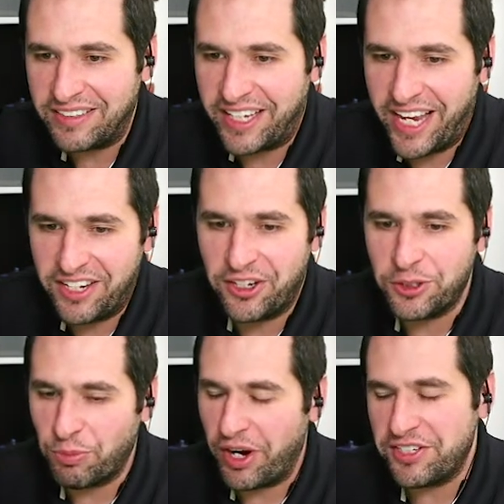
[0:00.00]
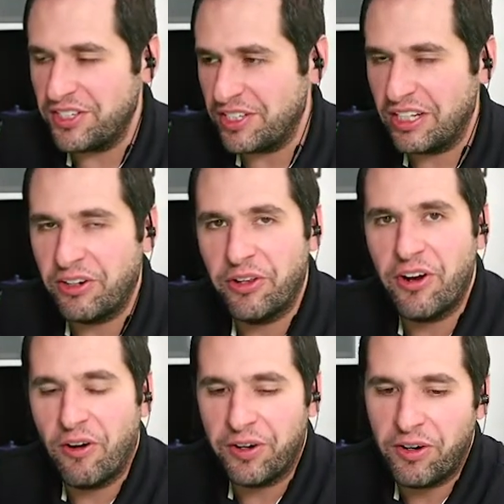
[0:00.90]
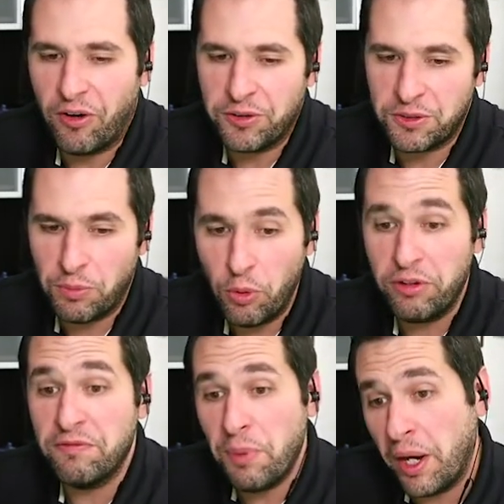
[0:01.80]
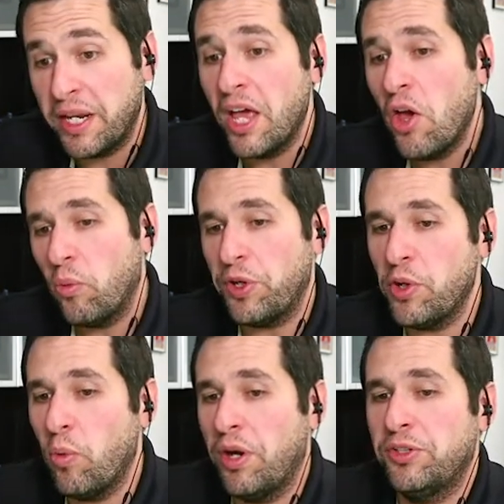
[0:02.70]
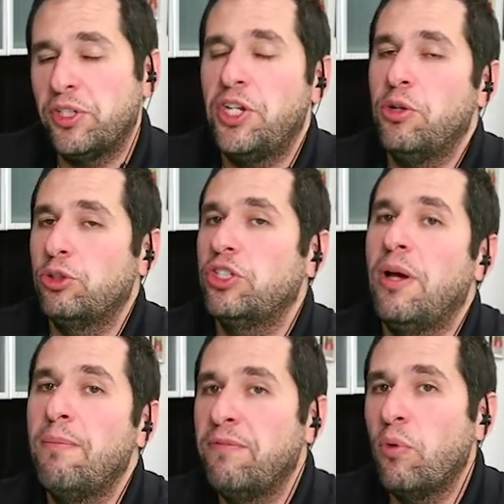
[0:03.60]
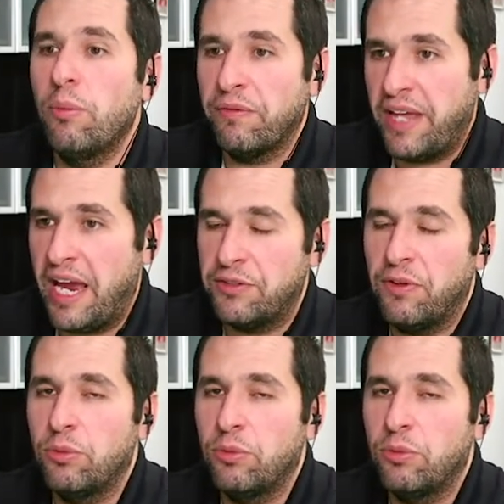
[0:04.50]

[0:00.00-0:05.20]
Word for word: they can because prices clearly aren't aren't supportive but when you want to secure some form of cash flow